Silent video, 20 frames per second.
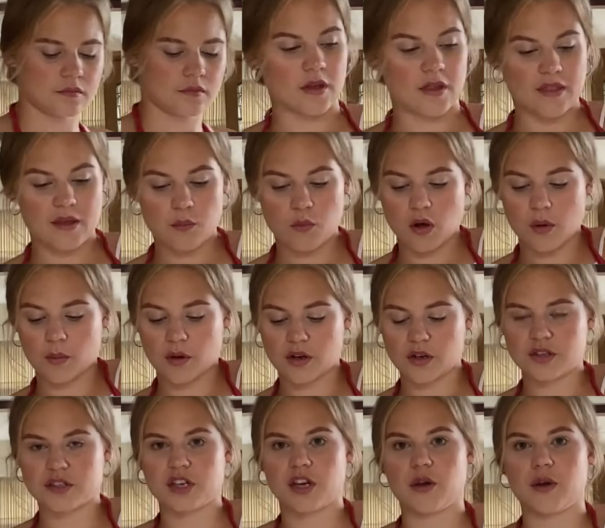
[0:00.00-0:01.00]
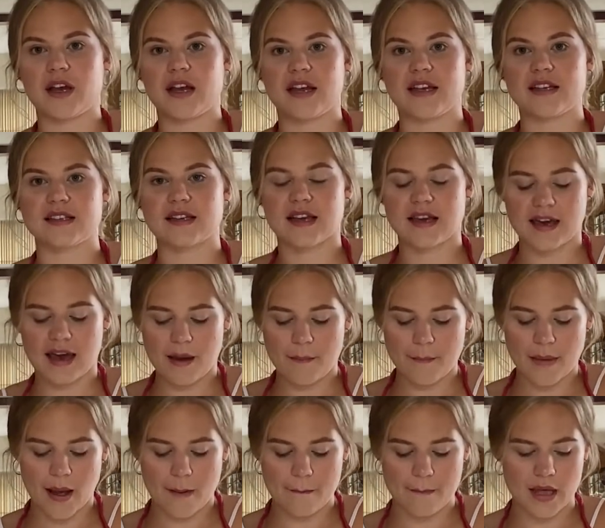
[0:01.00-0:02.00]
And then what I'm going to do is get
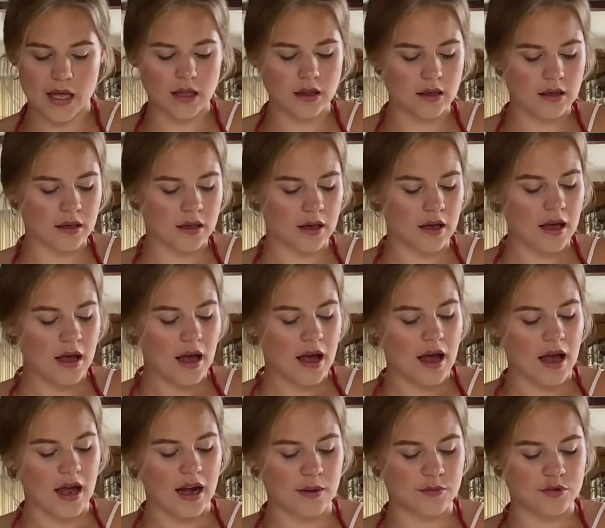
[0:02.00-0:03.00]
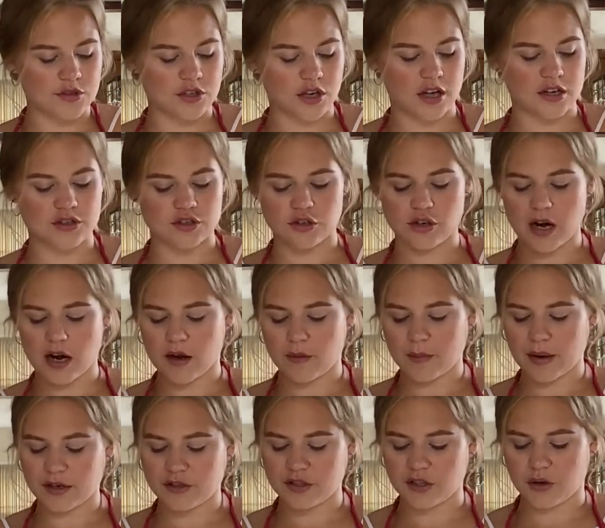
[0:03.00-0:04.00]
my milk, and I'm just going to crack
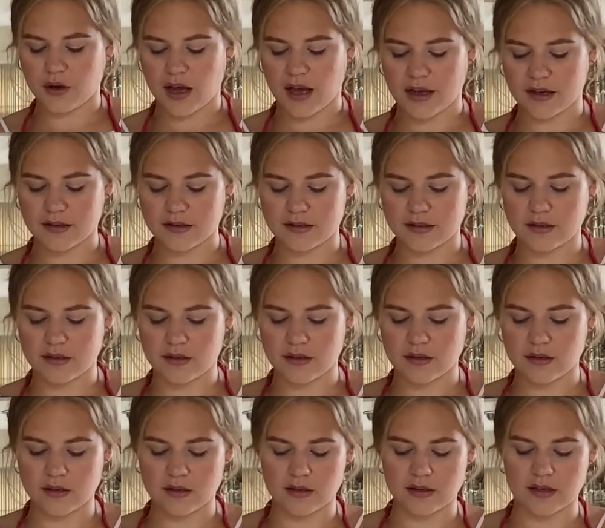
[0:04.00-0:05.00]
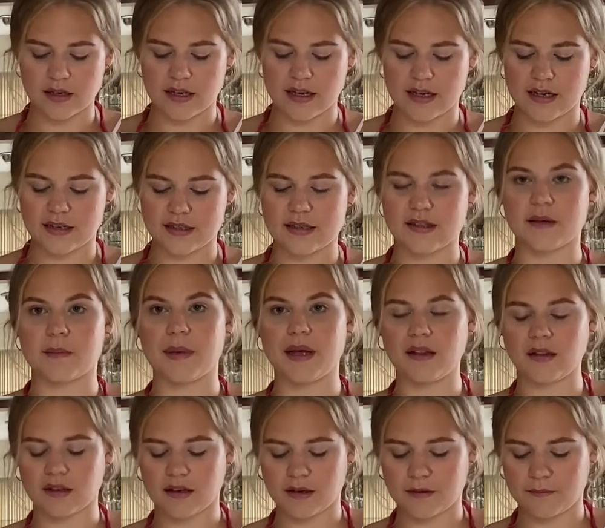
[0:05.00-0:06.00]
my 2 eggs into the
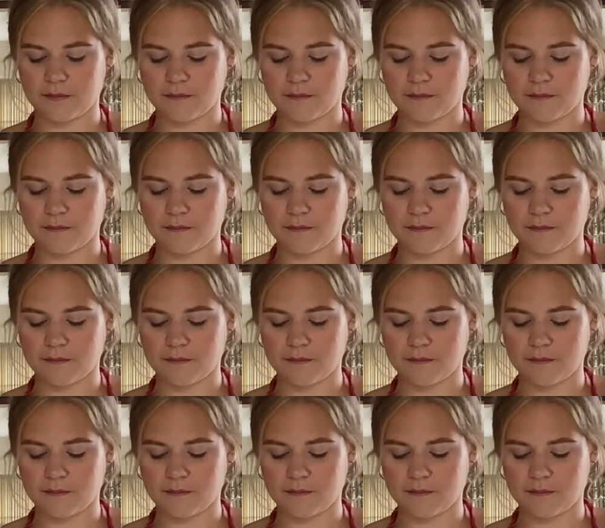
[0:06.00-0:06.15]
milk.